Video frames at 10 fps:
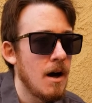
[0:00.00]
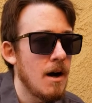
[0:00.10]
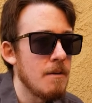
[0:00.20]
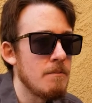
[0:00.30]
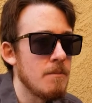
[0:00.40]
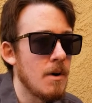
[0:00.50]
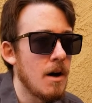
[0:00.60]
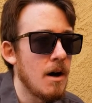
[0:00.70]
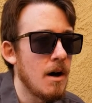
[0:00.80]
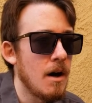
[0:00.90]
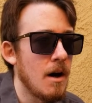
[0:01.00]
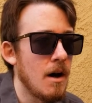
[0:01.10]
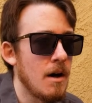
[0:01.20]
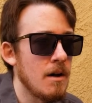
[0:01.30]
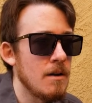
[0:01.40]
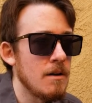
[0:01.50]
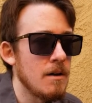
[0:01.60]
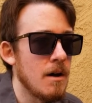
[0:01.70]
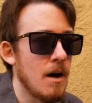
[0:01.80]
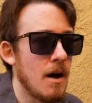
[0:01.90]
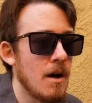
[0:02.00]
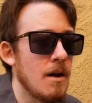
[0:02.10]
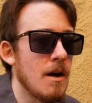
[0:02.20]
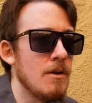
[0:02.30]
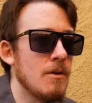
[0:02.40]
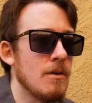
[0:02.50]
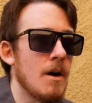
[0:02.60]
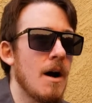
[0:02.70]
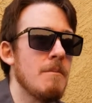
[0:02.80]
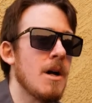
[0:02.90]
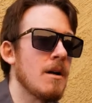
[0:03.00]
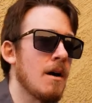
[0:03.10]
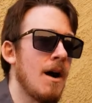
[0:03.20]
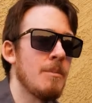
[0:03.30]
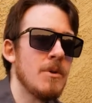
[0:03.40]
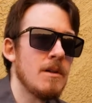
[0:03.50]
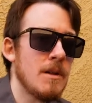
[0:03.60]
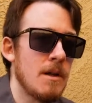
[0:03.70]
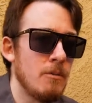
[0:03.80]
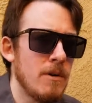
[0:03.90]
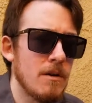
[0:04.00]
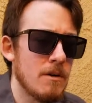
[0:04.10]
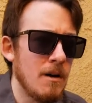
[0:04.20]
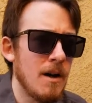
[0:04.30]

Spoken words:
I'm I don't I'm not copying Ken Wheeler.